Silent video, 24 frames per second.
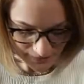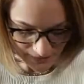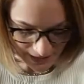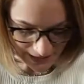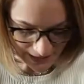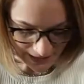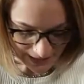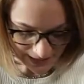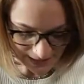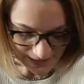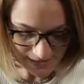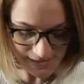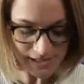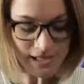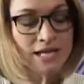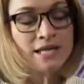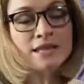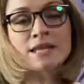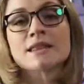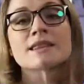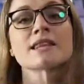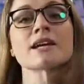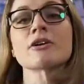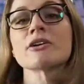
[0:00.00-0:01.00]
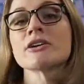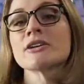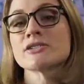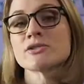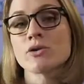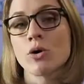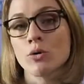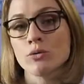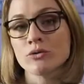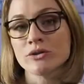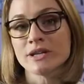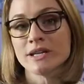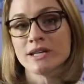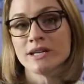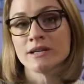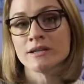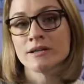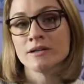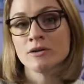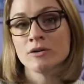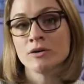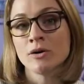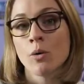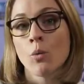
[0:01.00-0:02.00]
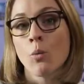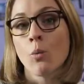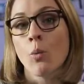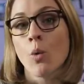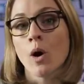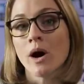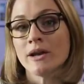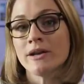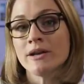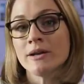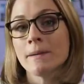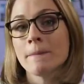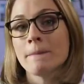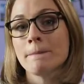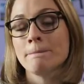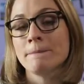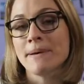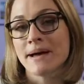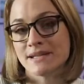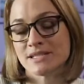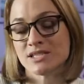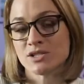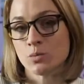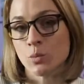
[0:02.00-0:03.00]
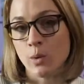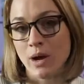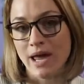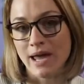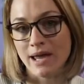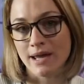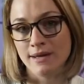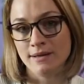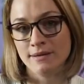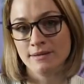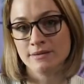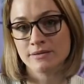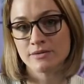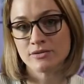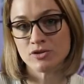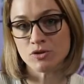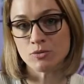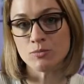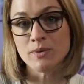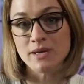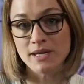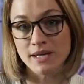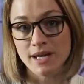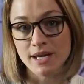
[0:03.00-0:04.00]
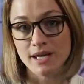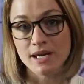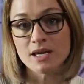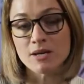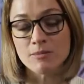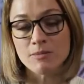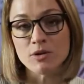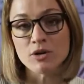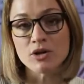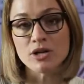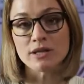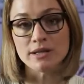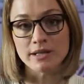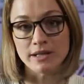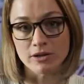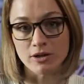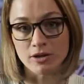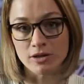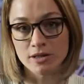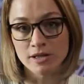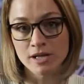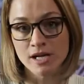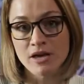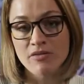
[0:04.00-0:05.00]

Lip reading: is that there is only one best way to be a community leader,